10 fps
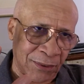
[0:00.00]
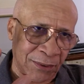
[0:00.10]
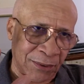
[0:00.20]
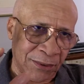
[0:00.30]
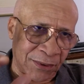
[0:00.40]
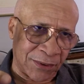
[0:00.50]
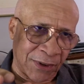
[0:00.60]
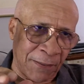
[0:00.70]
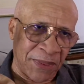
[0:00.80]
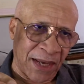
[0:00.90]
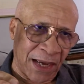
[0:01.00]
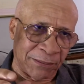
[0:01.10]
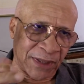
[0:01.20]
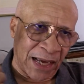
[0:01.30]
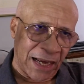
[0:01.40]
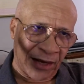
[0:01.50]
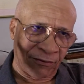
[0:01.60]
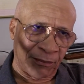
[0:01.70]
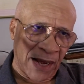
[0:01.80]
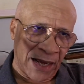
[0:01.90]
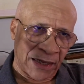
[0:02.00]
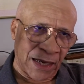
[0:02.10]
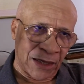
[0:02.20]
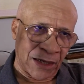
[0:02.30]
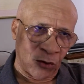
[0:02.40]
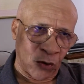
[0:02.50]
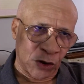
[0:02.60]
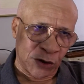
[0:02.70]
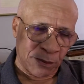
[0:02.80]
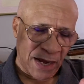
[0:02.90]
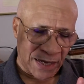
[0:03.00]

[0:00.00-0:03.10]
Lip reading: sometimes I lost my